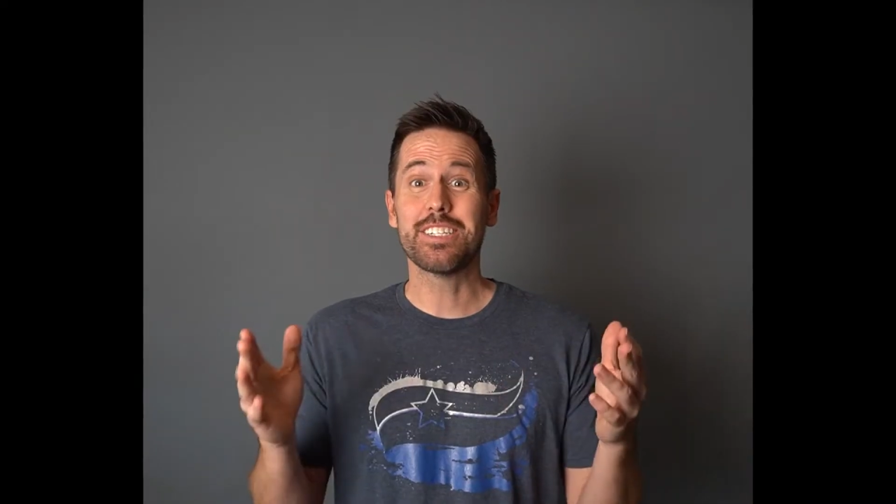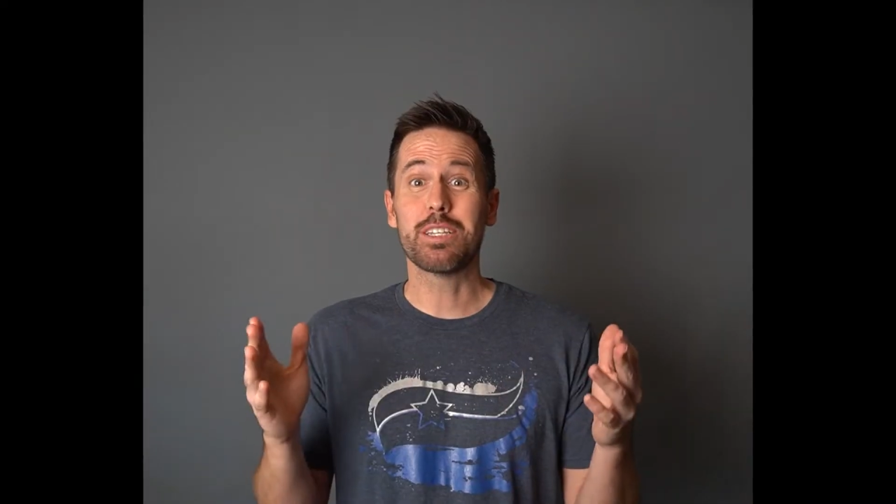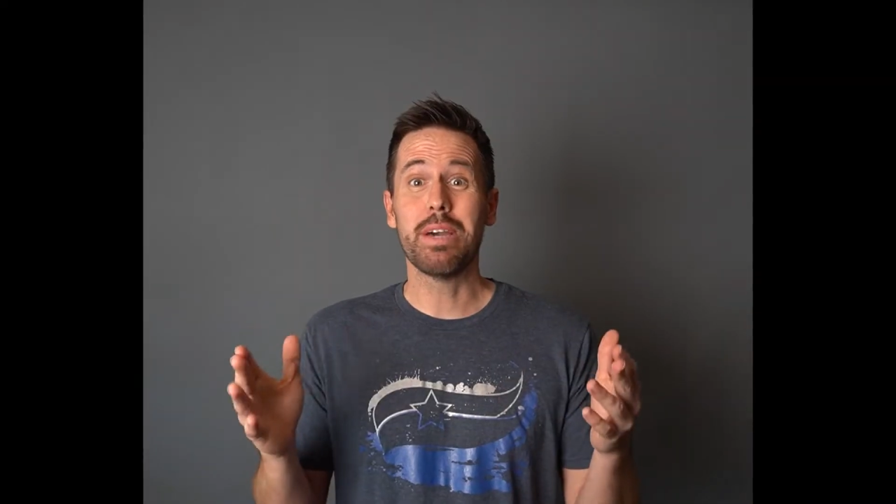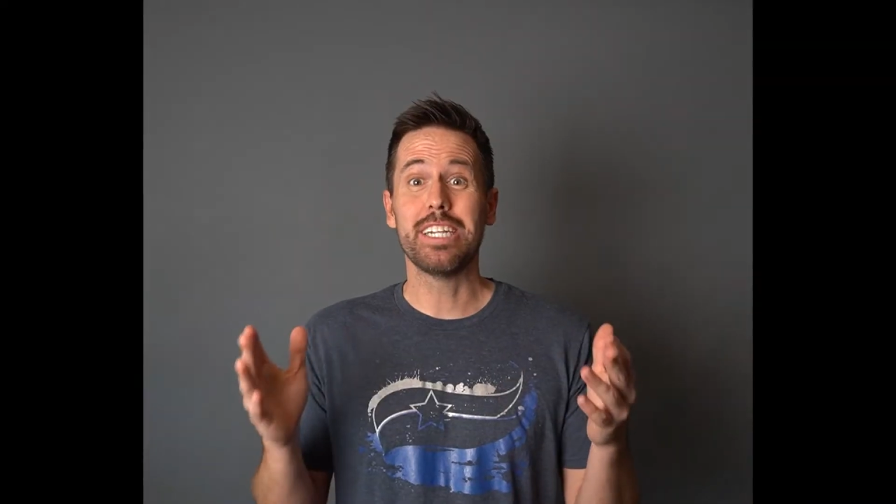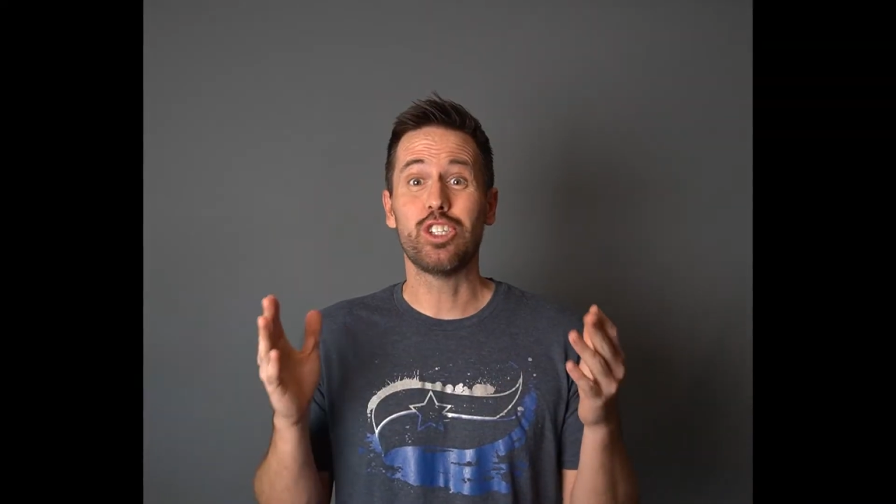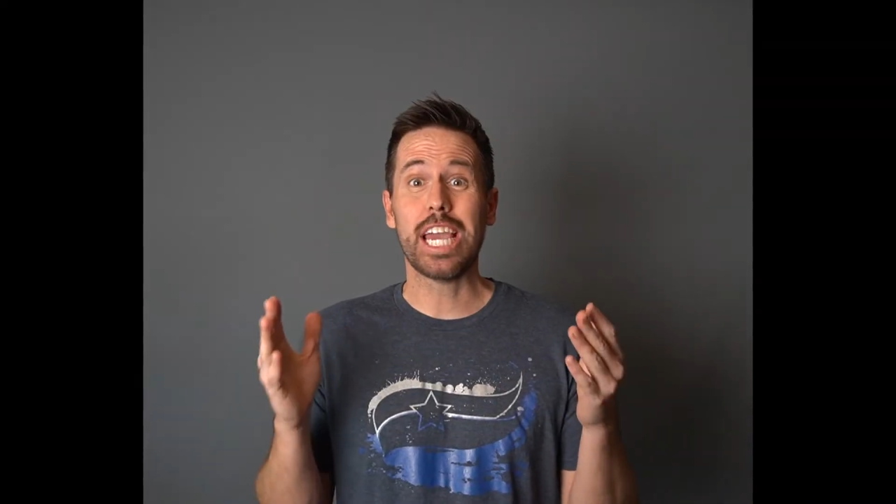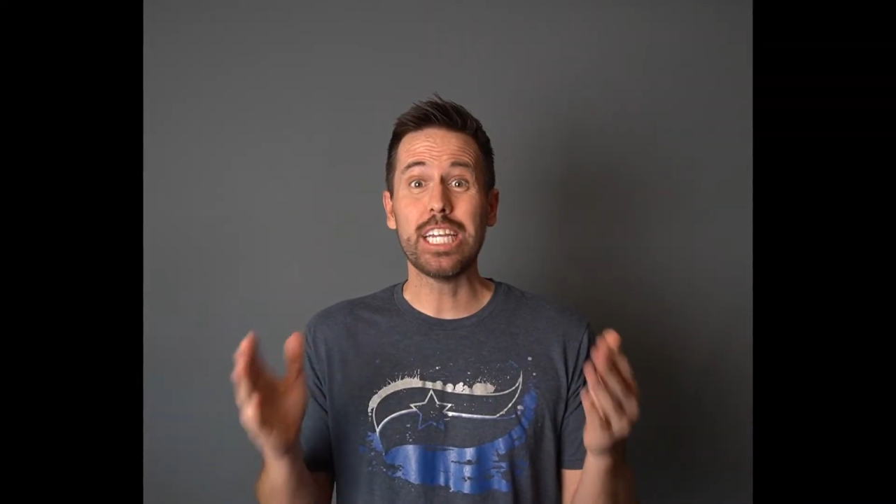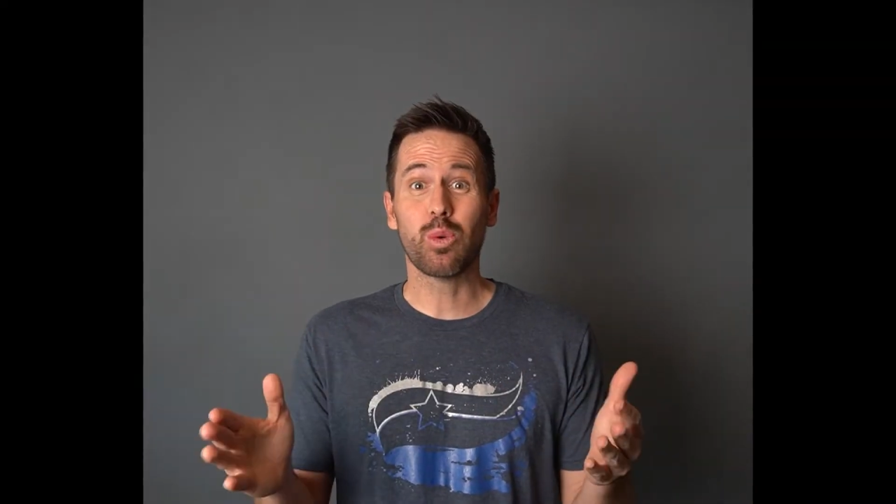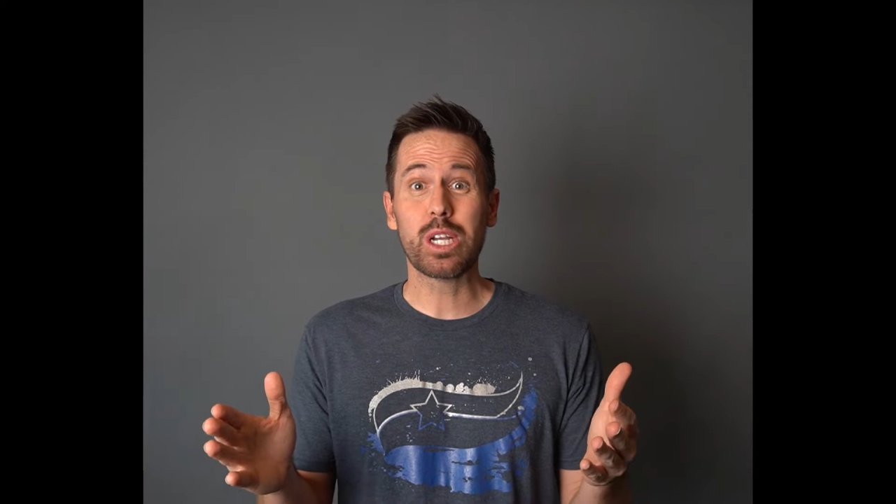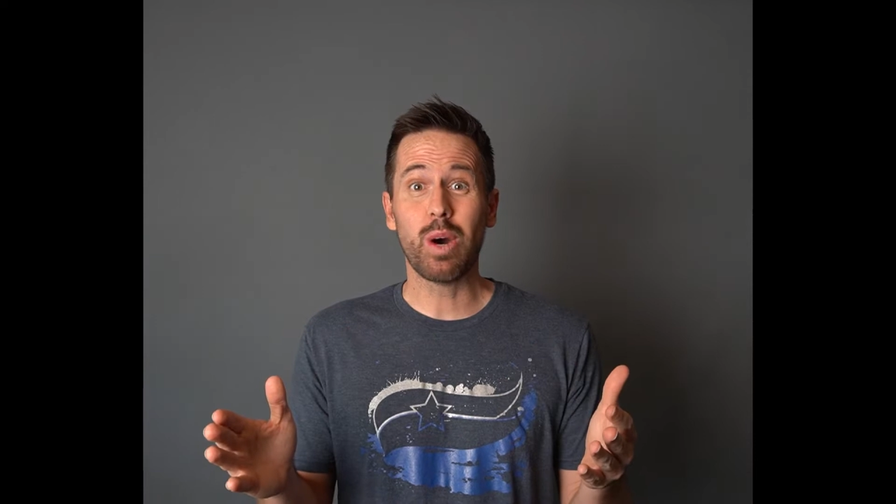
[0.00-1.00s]
to submit a change
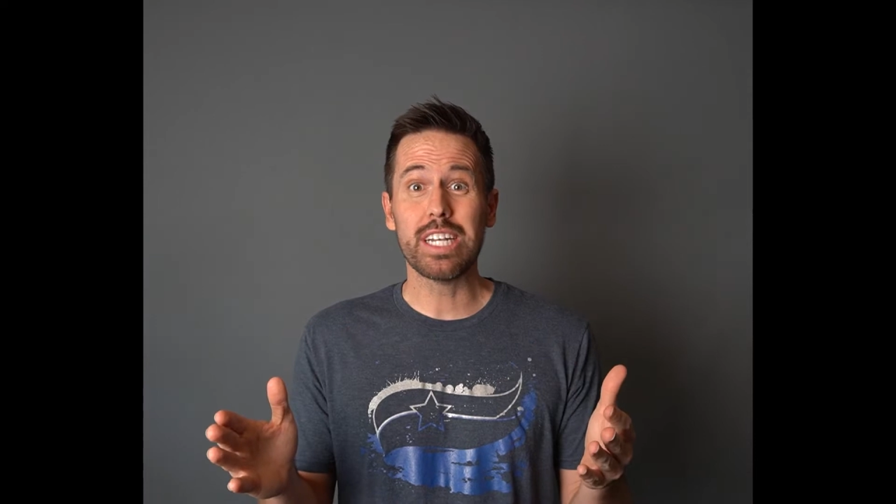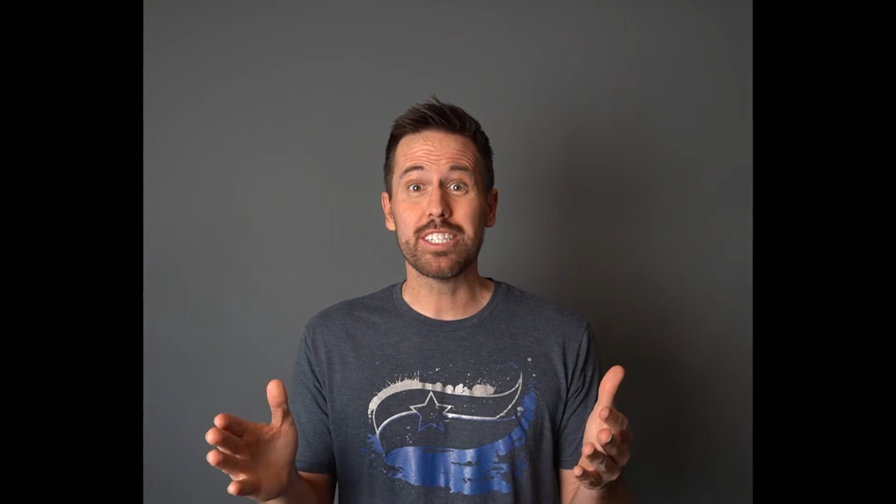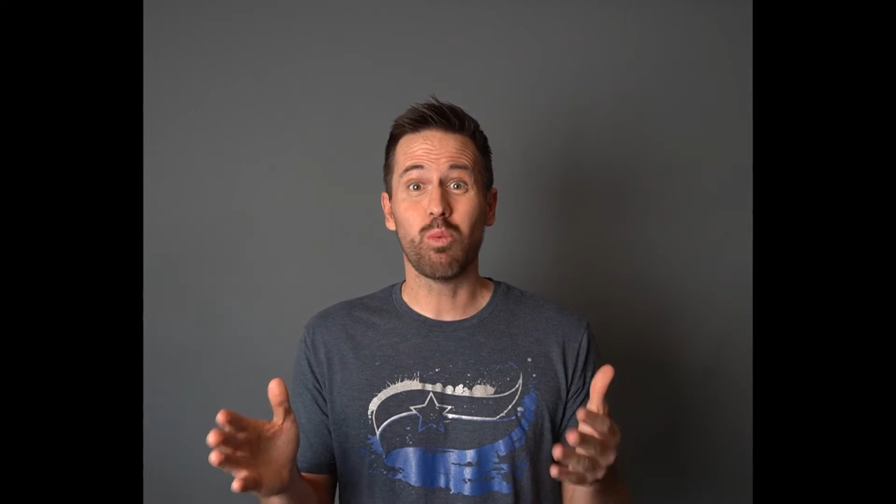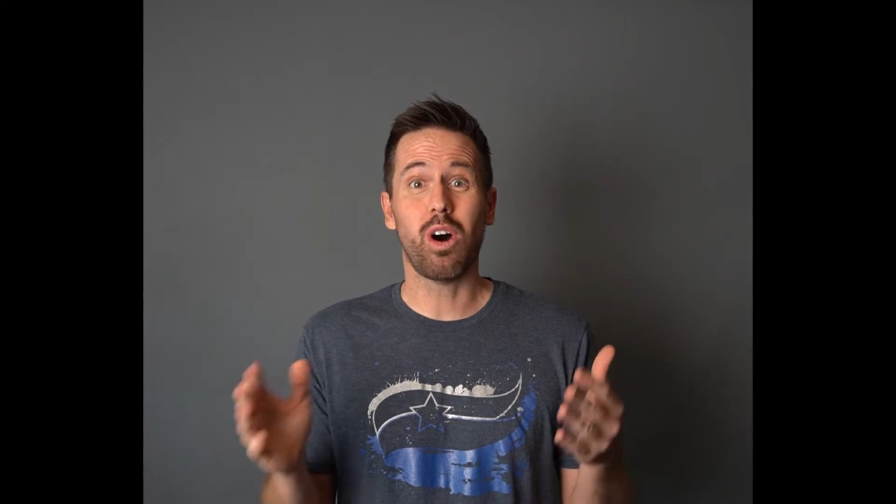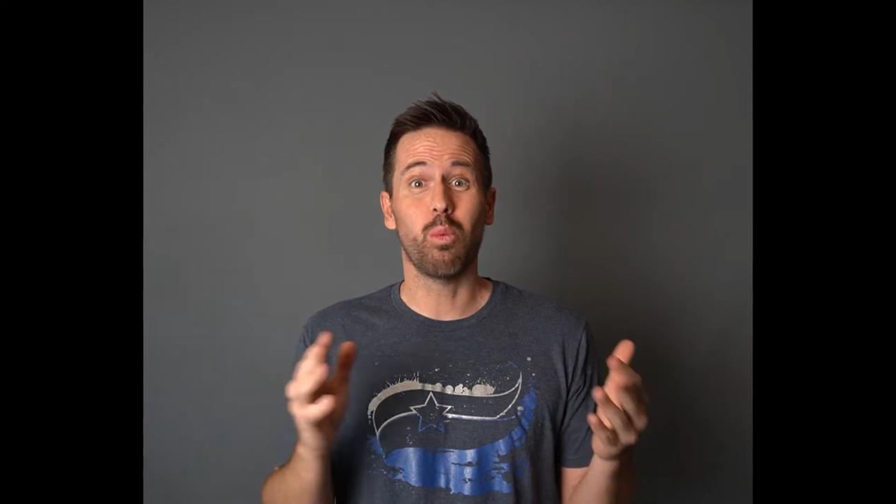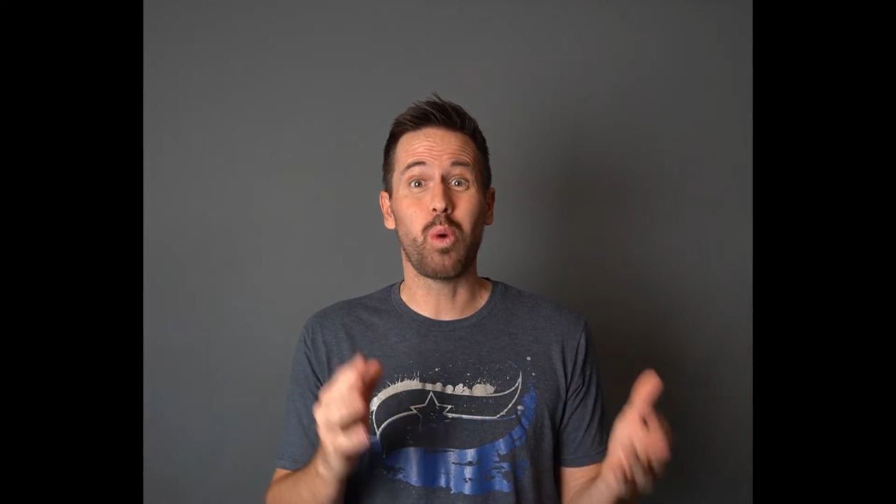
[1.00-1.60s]
request while